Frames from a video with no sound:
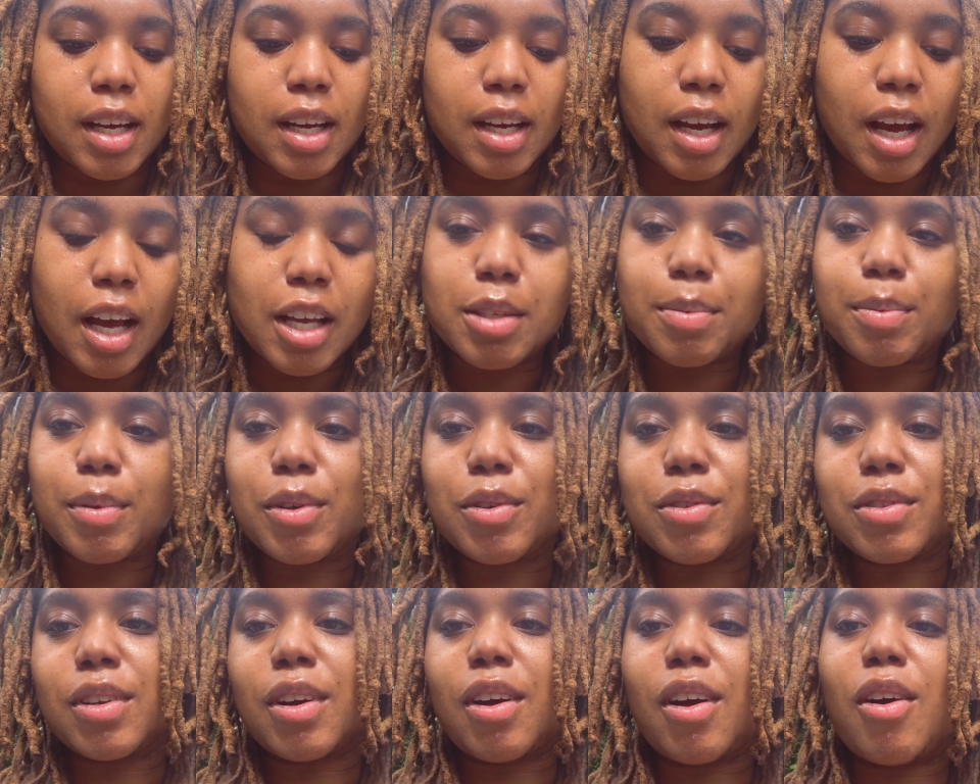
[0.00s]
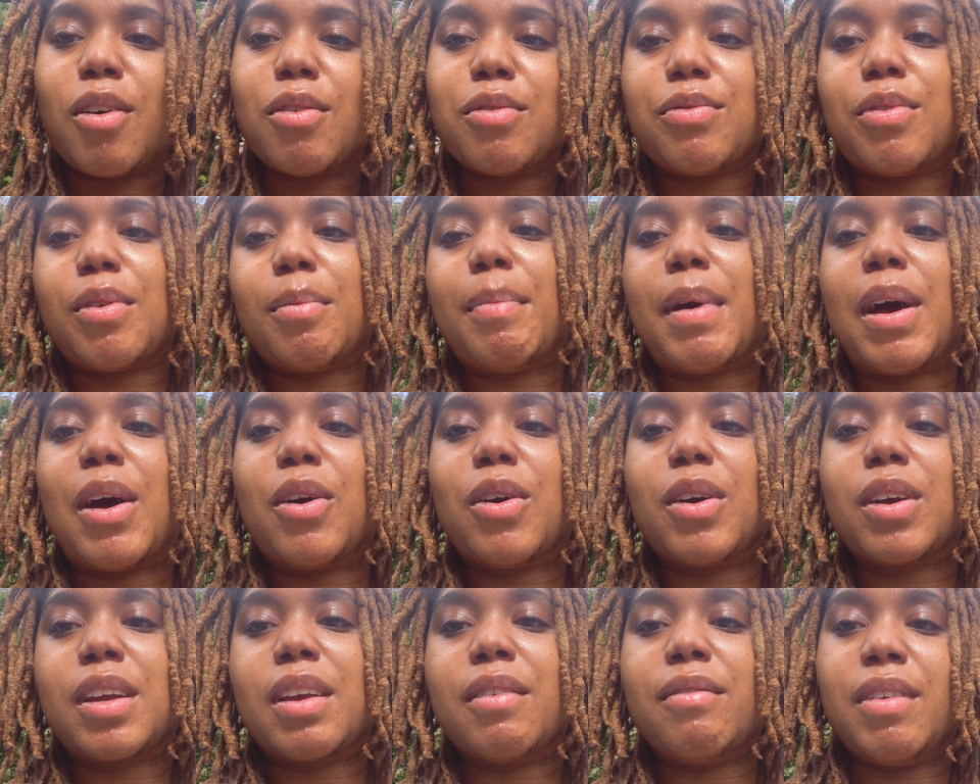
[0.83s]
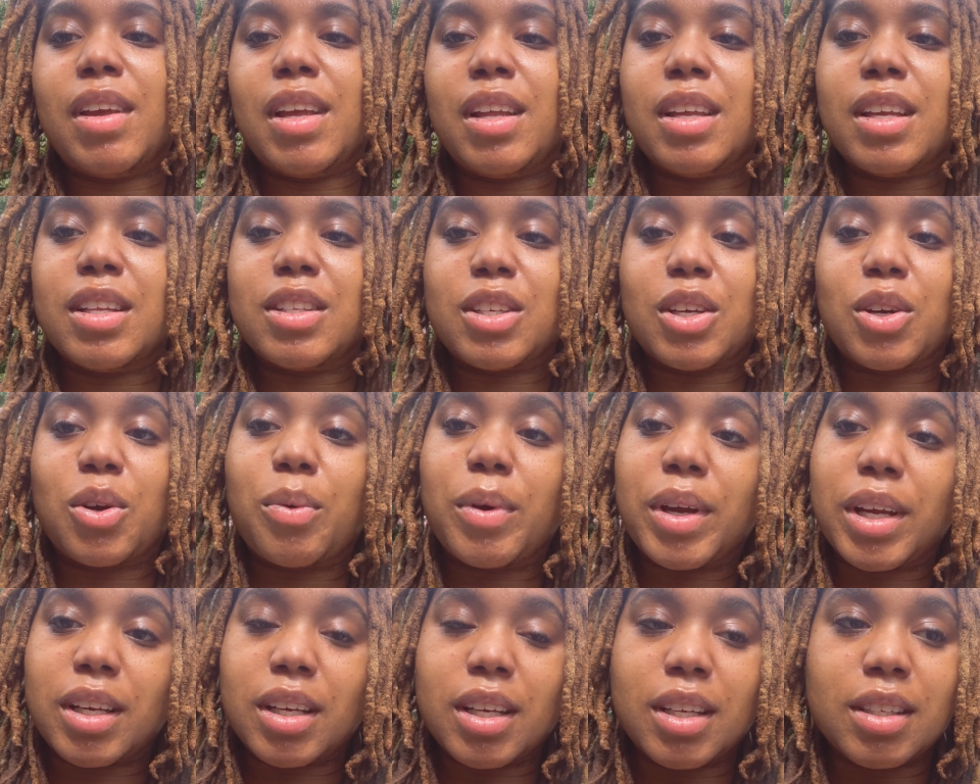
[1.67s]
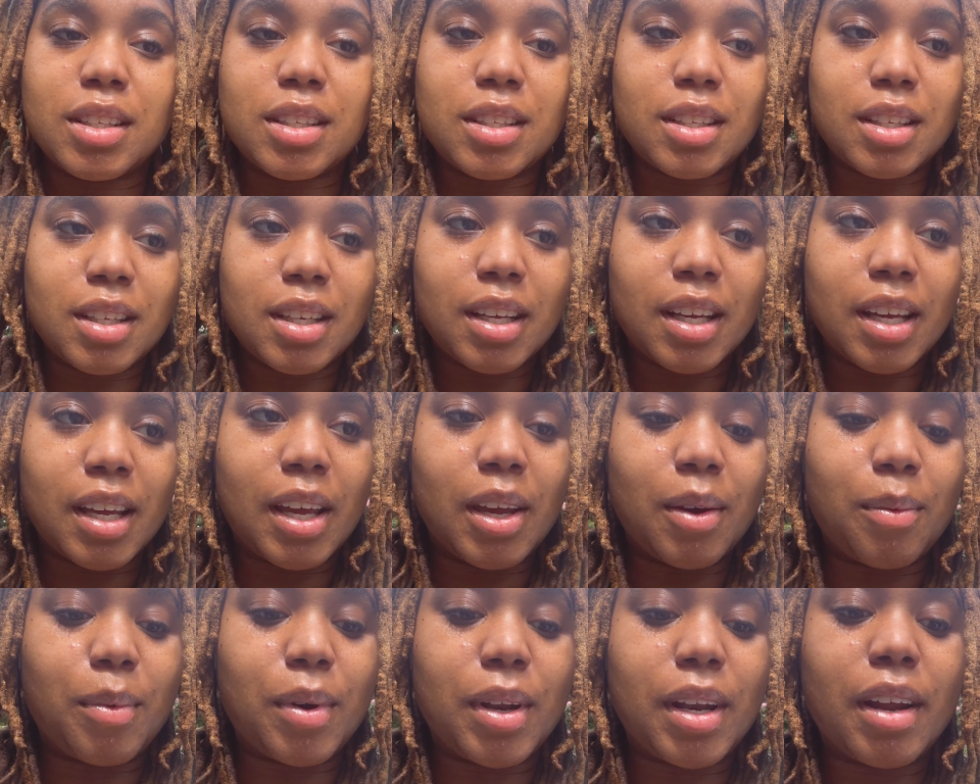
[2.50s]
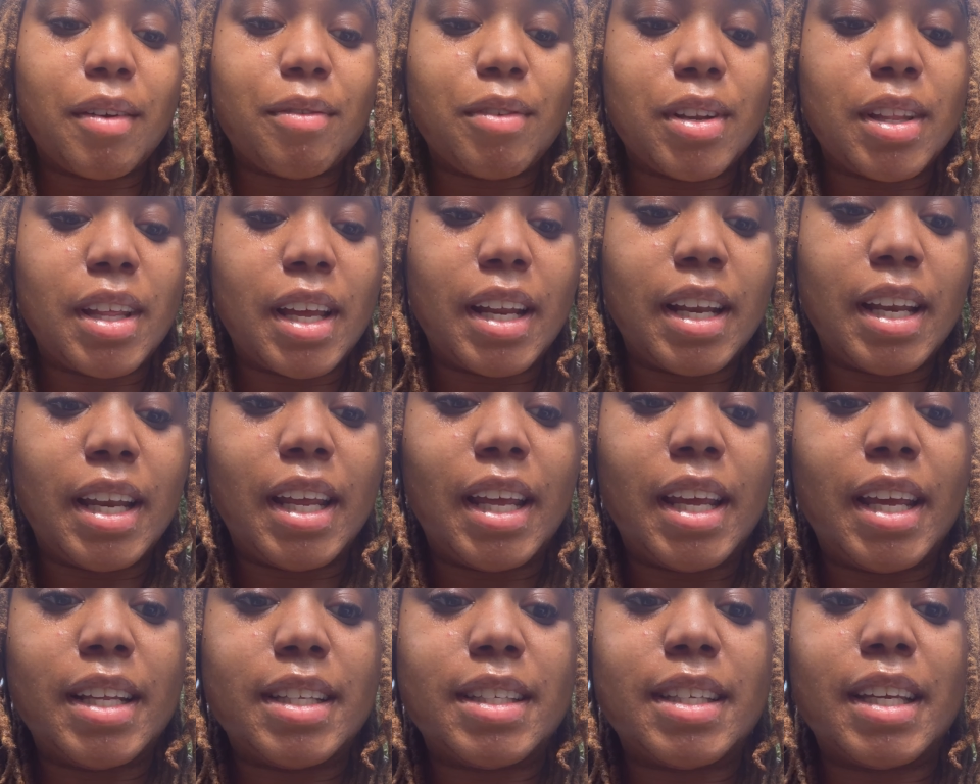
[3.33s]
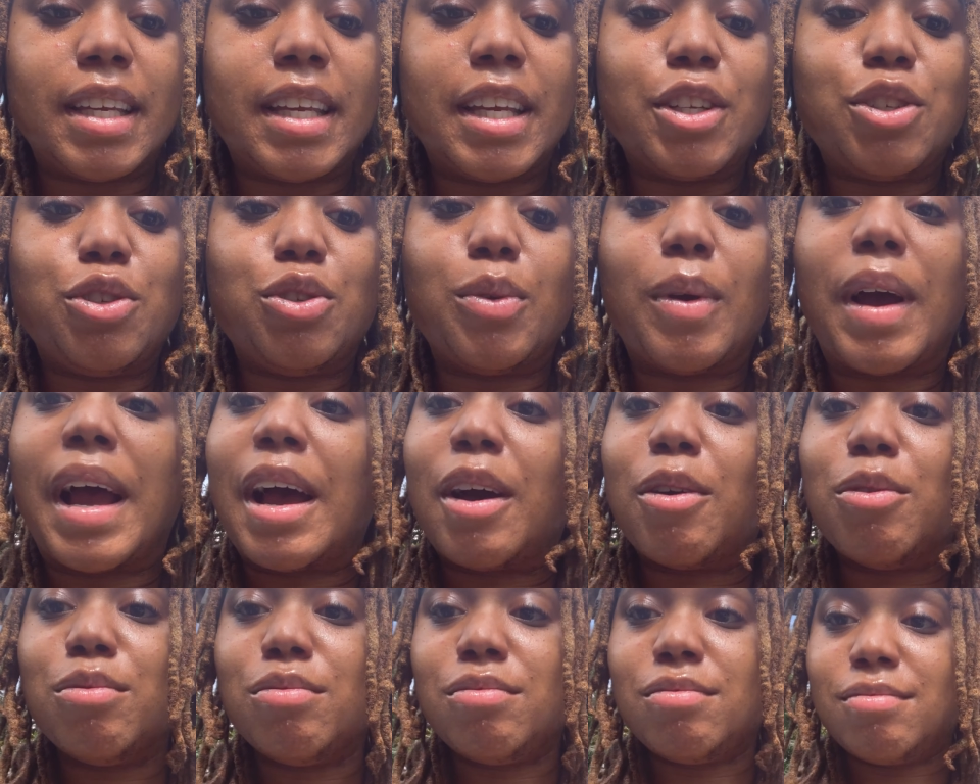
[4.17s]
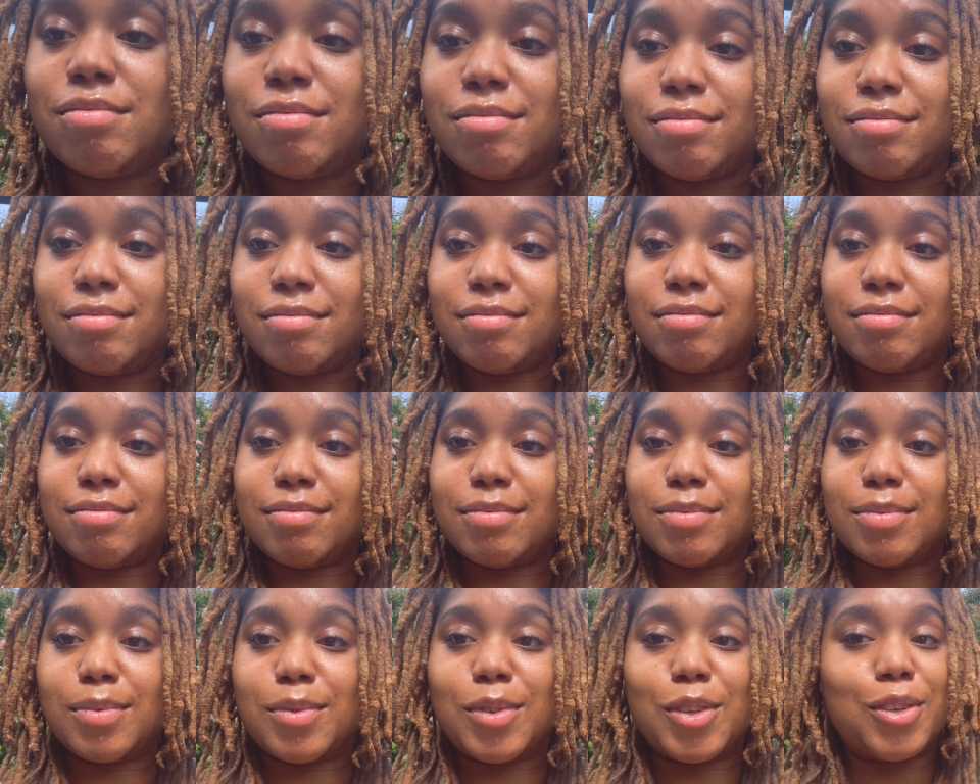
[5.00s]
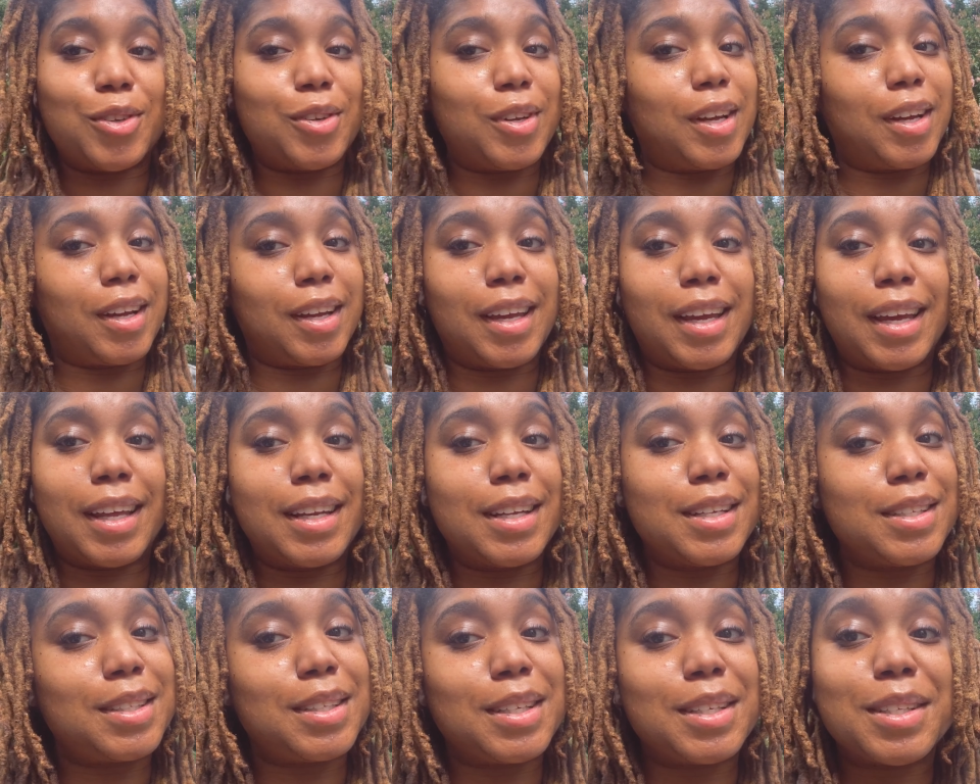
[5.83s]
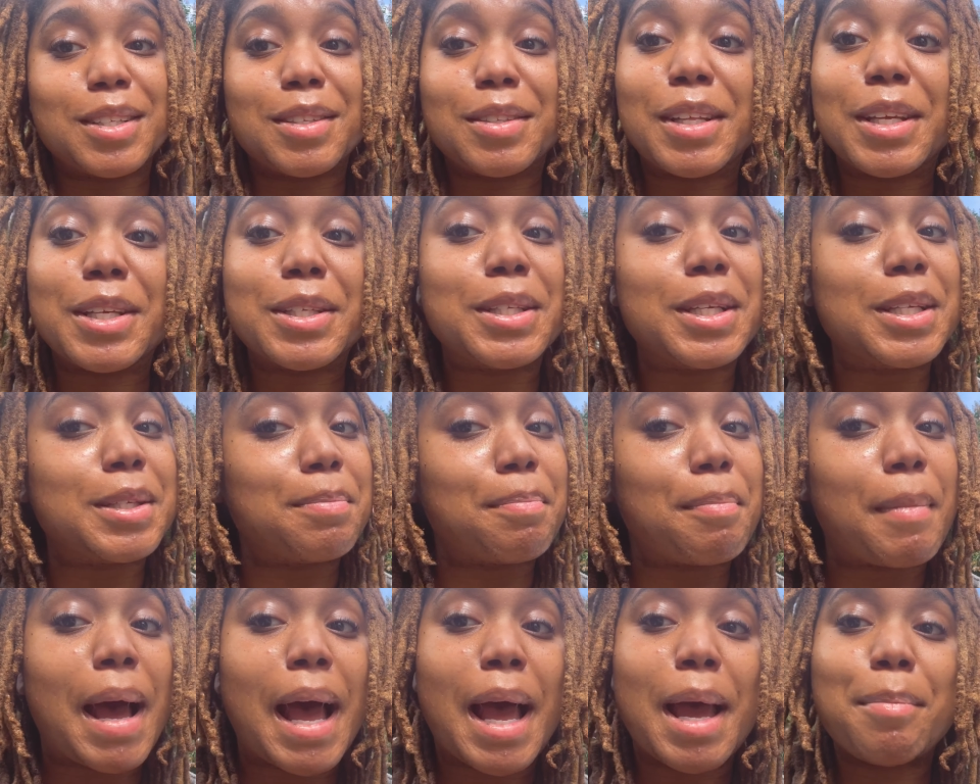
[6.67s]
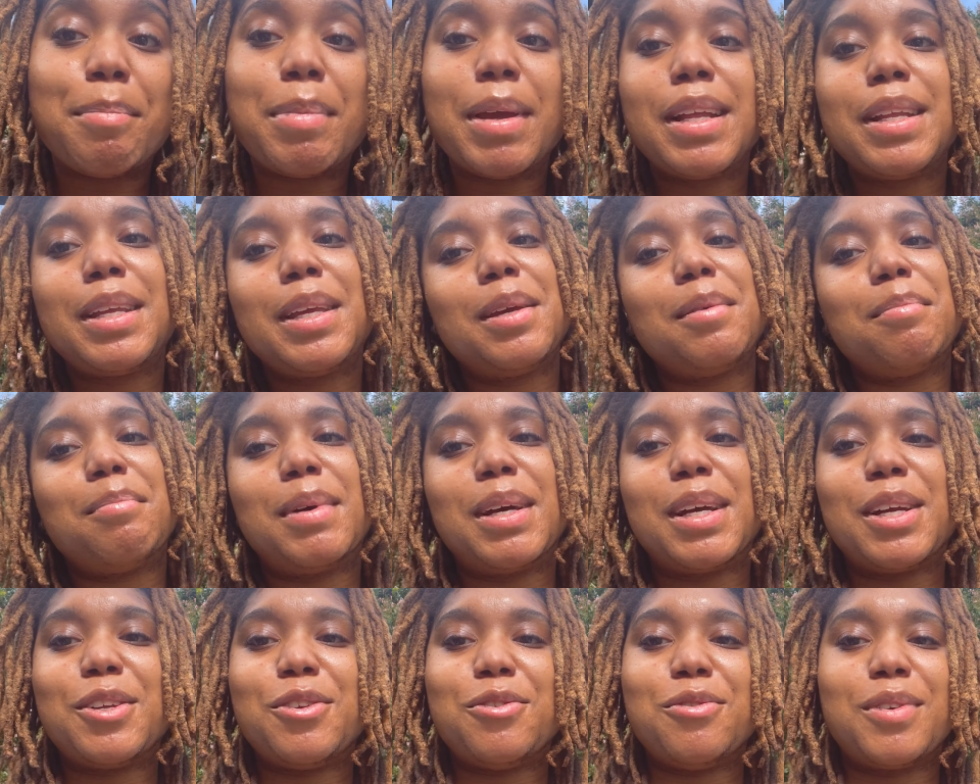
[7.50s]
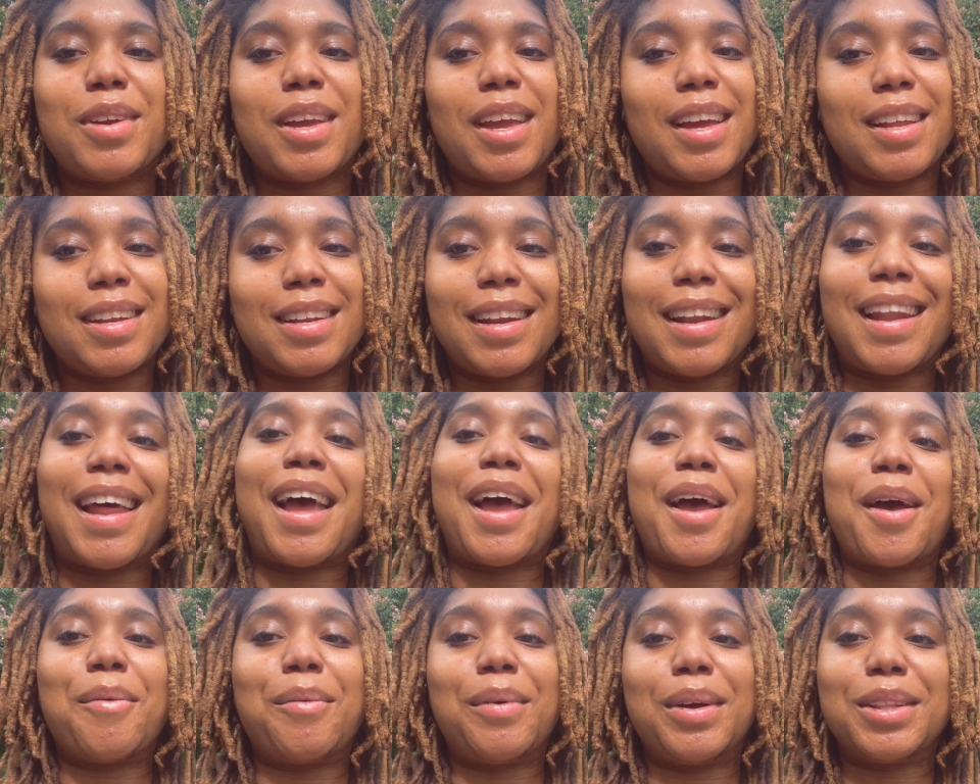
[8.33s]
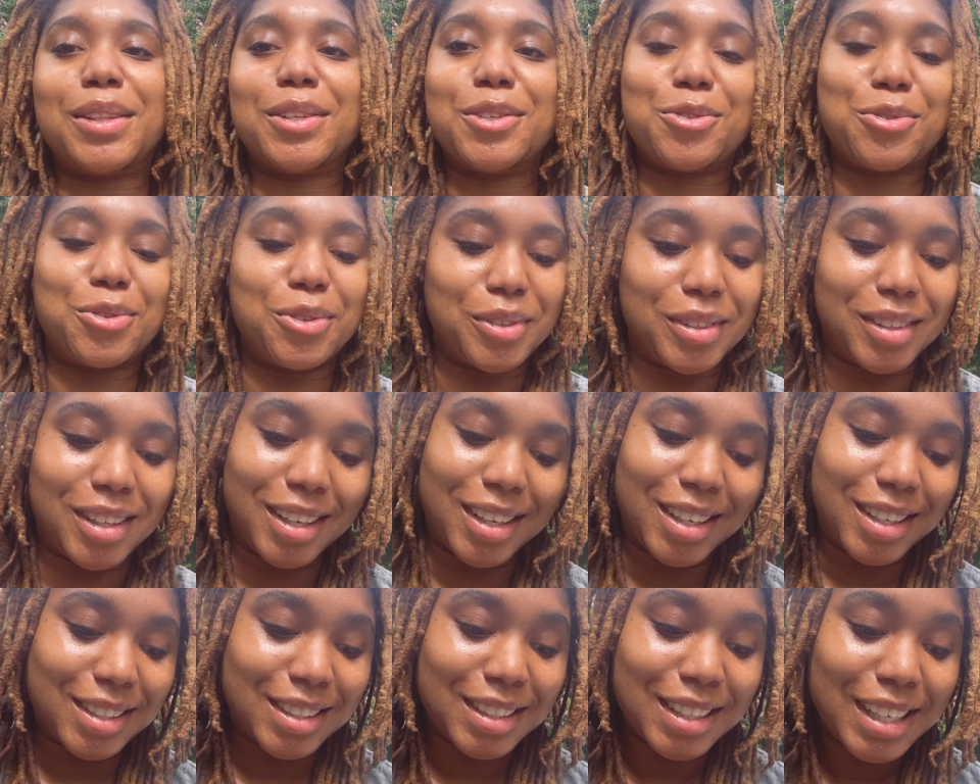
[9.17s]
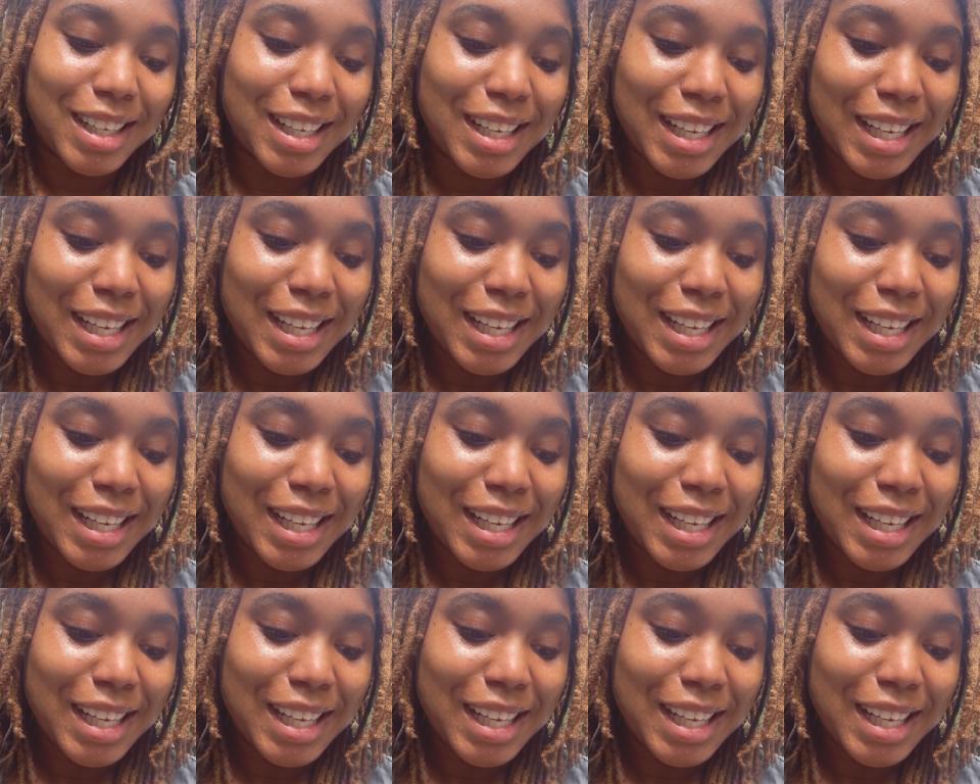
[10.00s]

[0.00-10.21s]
hospitals are all about convenience and quickness and whatever they need to get you out. Yeah, again, this is my opinion, but you can't deny what the truth is.